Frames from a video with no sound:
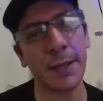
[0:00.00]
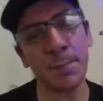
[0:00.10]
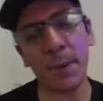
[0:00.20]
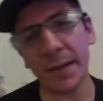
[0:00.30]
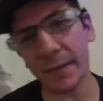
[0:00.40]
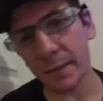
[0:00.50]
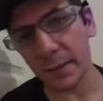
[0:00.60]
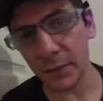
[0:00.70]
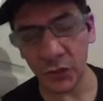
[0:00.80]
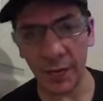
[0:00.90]
In past,
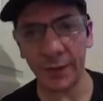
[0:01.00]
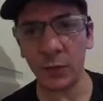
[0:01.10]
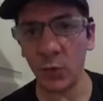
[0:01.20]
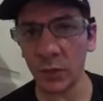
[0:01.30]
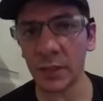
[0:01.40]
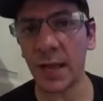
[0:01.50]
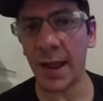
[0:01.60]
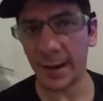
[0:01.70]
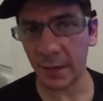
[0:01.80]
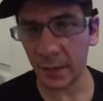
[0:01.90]
this channel was
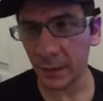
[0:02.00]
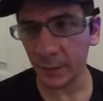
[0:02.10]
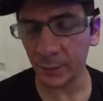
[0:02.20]
hacked.